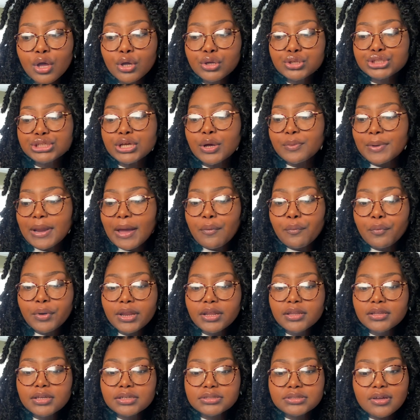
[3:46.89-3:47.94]
So when I went
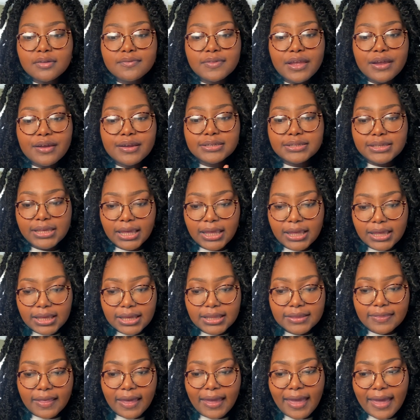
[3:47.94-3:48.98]
and looked on there again,
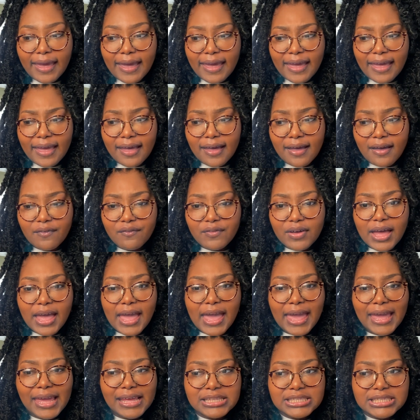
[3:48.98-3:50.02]
they have an
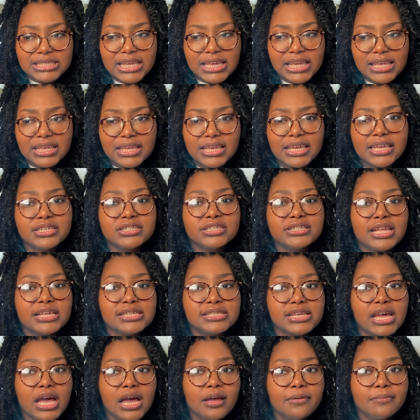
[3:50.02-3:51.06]
18-inch that's
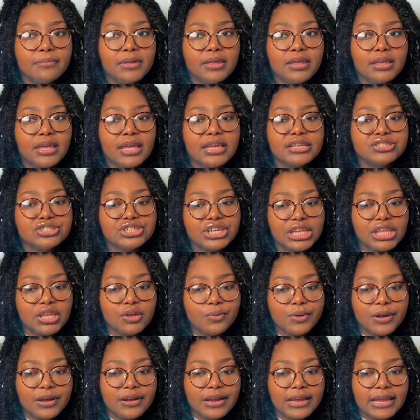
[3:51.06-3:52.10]
coming in
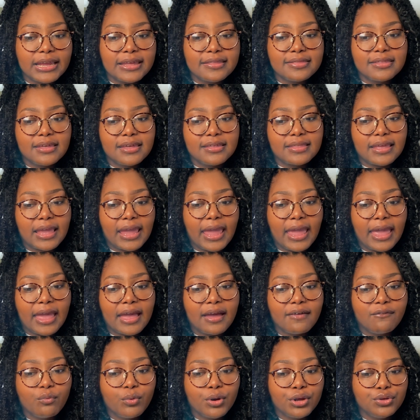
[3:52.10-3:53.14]
January, and then they
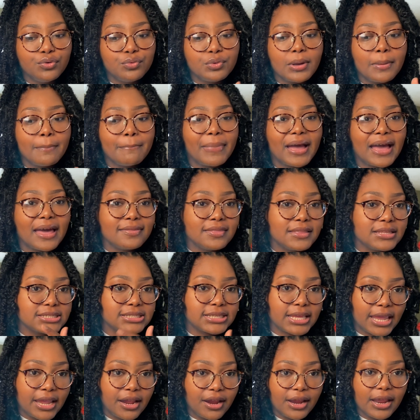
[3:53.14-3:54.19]
have where you can buy this
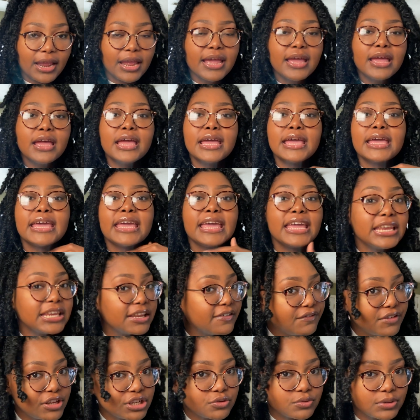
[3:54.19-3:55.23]
hair
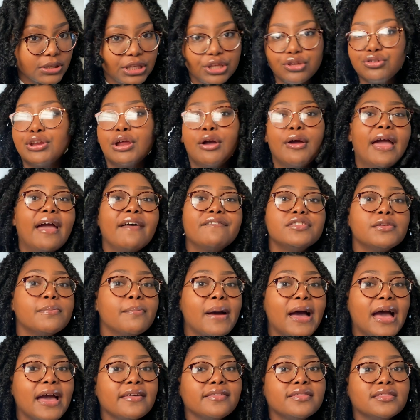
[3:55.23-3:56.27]
individually. You don't have to
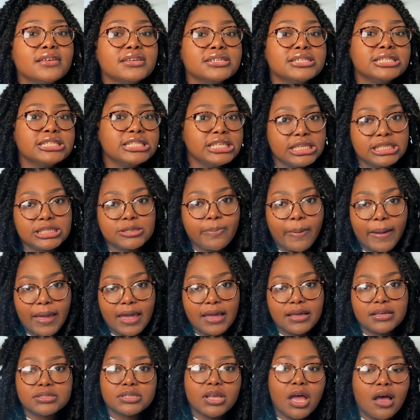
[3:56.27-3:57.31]
buy the 6
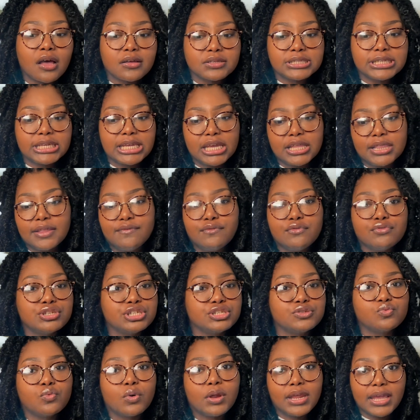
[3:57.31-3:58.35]
packs all together. You
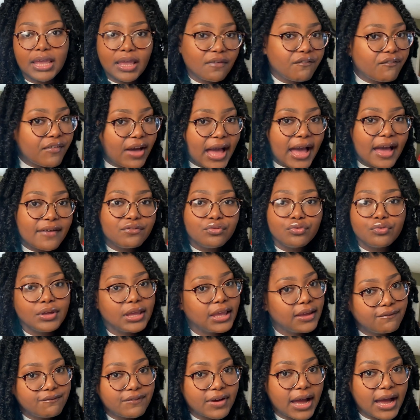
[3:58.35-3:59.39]
just want to get 5, you can
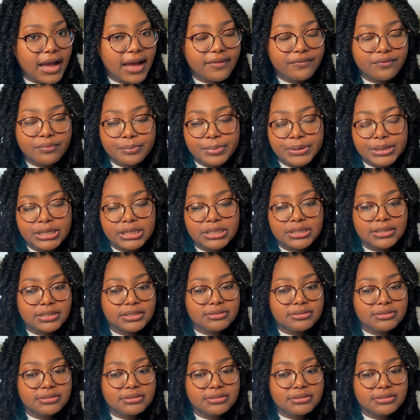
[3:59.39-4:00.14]
get 5. But